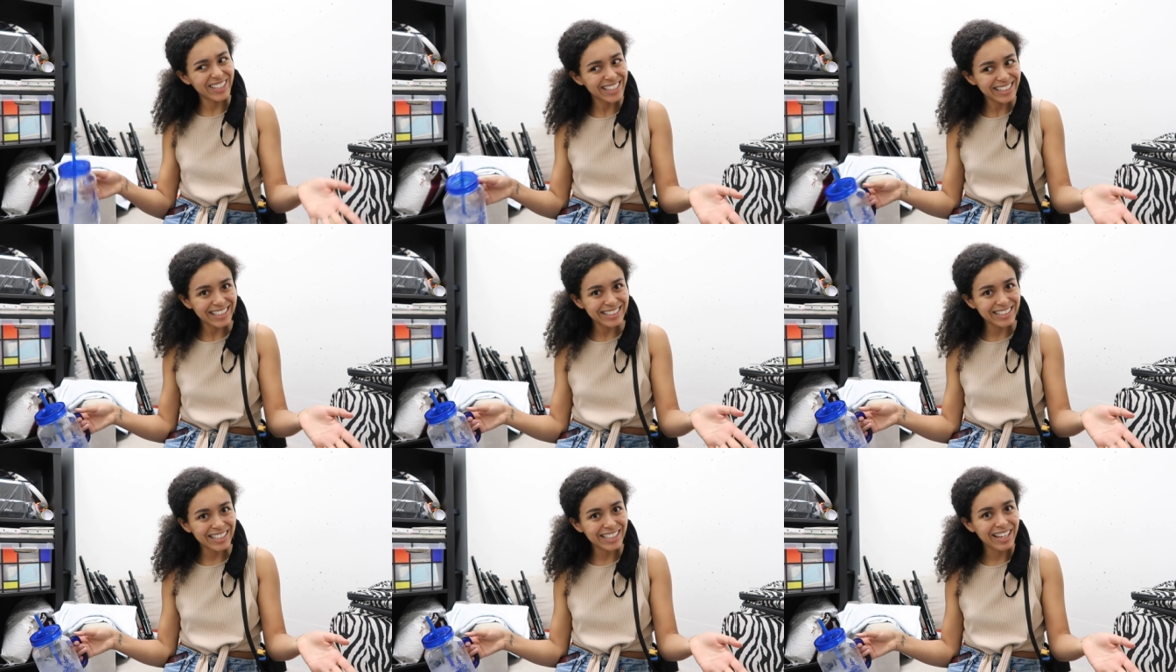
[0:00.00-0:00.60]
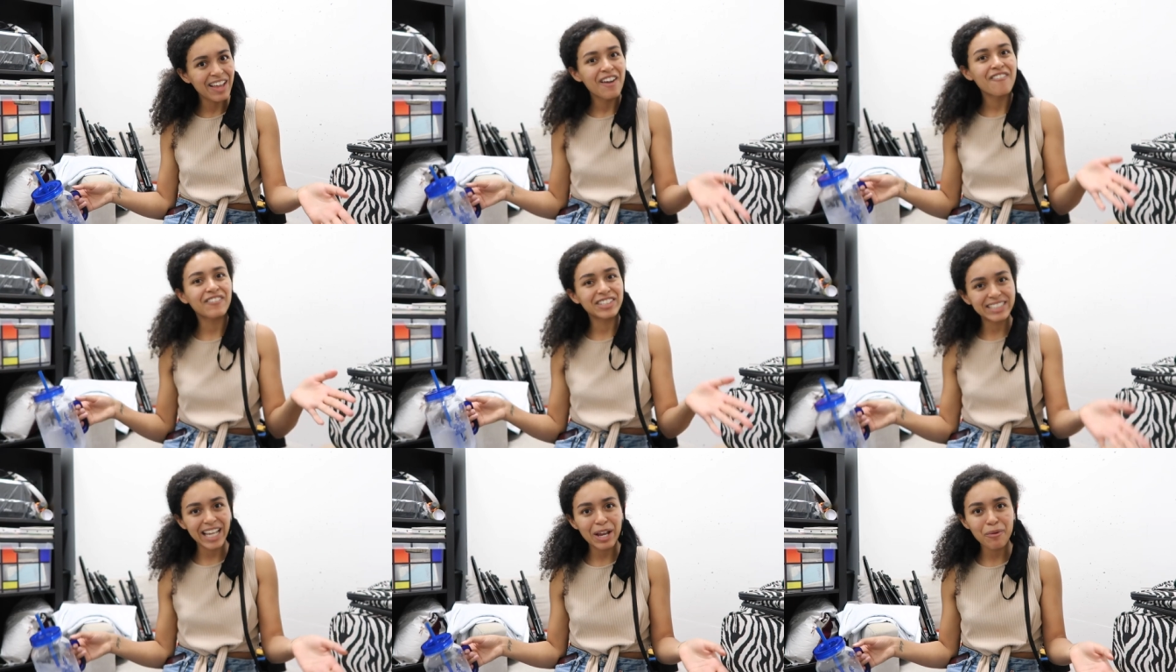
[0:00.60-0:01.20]
I think that's it
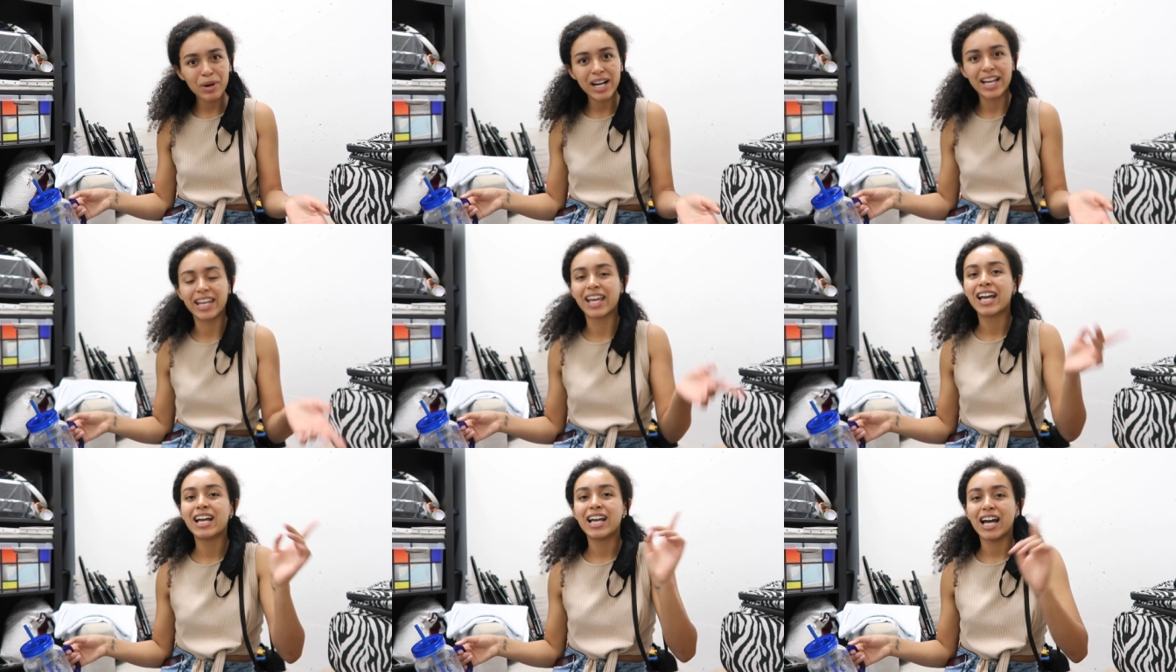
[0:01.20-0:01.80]
for day one.